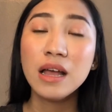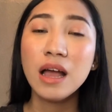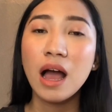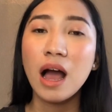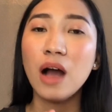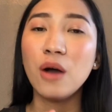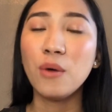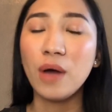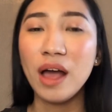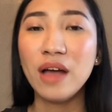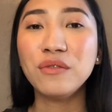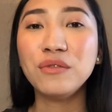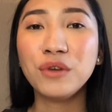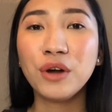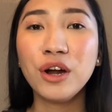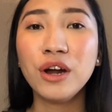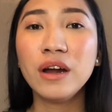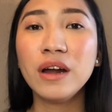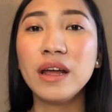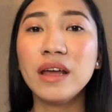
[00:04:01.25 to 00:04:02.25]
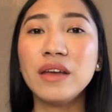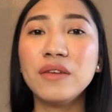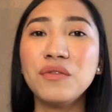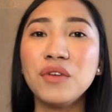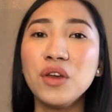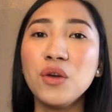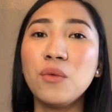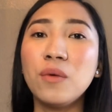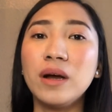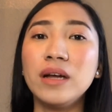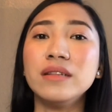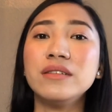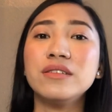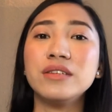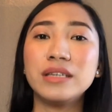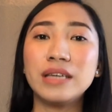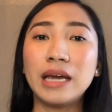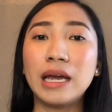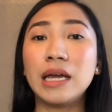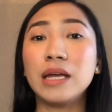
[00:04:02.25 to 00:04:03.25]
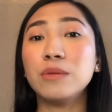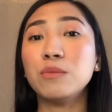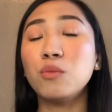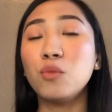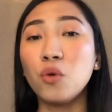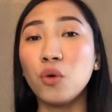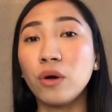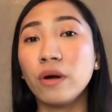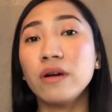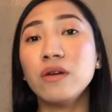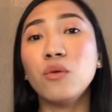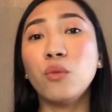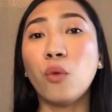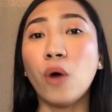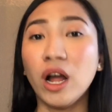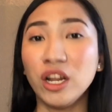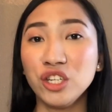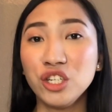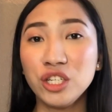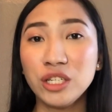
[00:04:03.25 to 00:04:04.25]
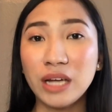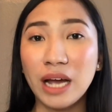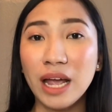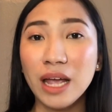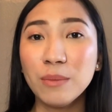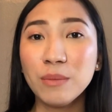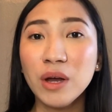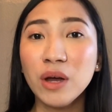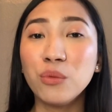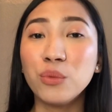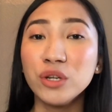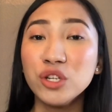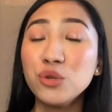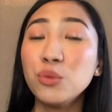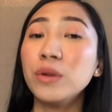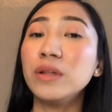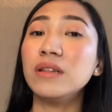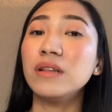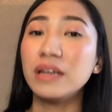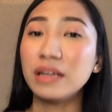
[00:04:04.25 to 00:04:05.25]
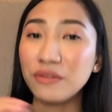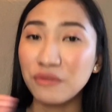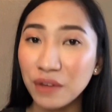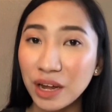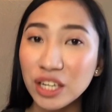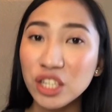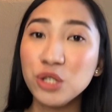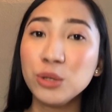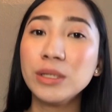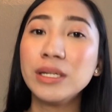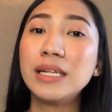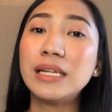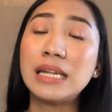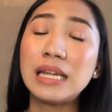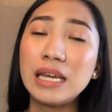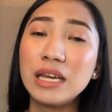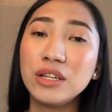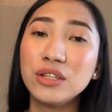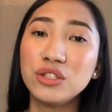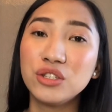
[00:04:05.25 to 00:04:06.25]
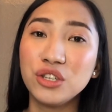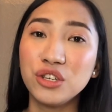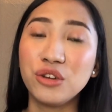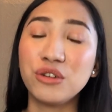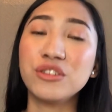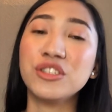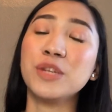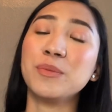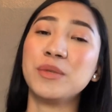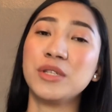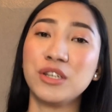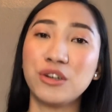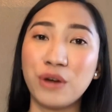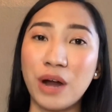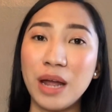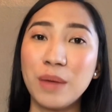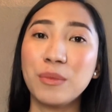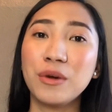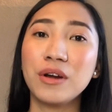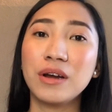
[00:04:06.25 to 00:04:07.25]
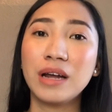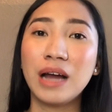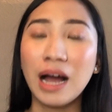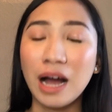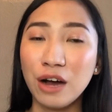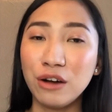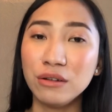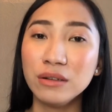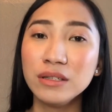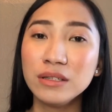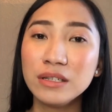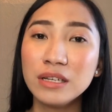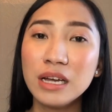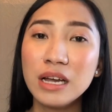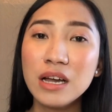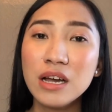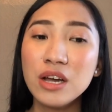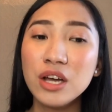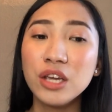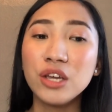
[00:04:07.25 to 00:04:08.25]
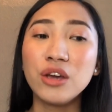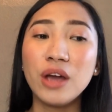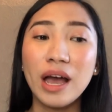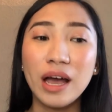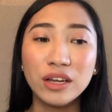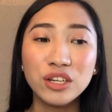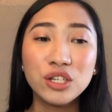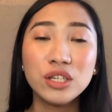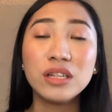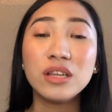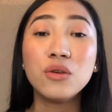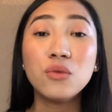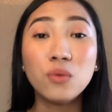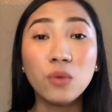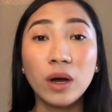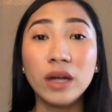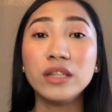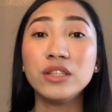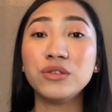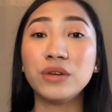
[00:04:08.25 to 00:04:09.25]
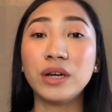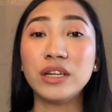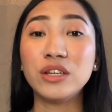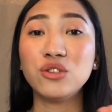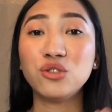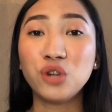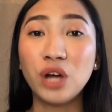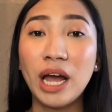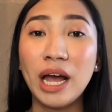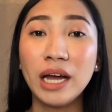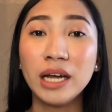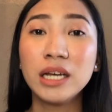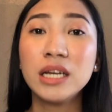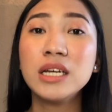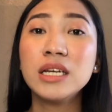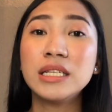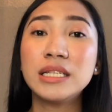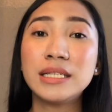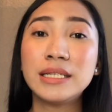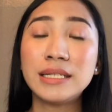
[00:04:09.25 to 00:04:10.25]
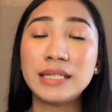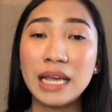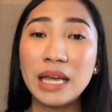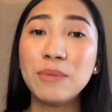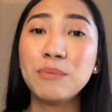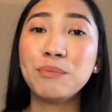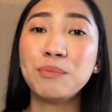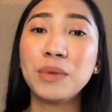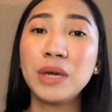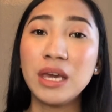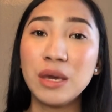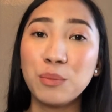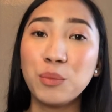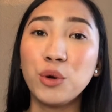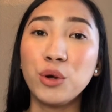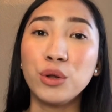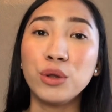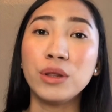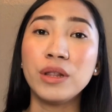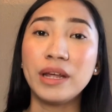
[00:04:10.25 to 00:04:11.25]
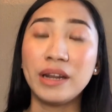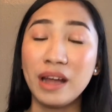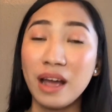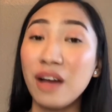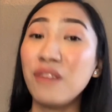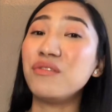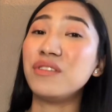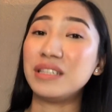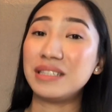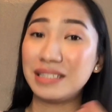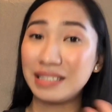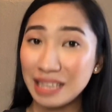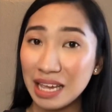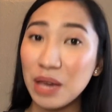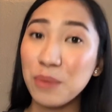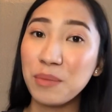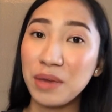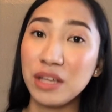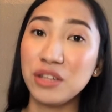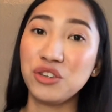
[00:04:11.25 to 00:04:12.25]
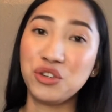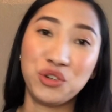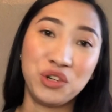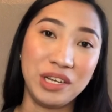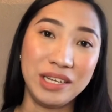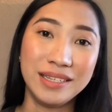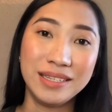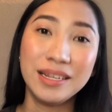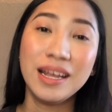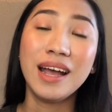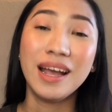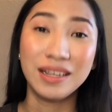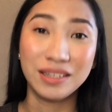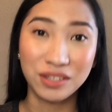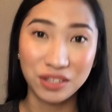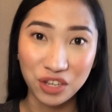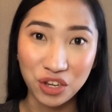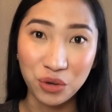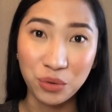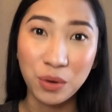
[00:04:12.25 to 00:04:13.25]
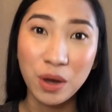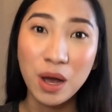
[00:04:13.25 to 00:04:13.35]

However, if you want to gain more watch time, which will eventually lead to your subscriber count, you actually want to attract same people that have the same interest as you,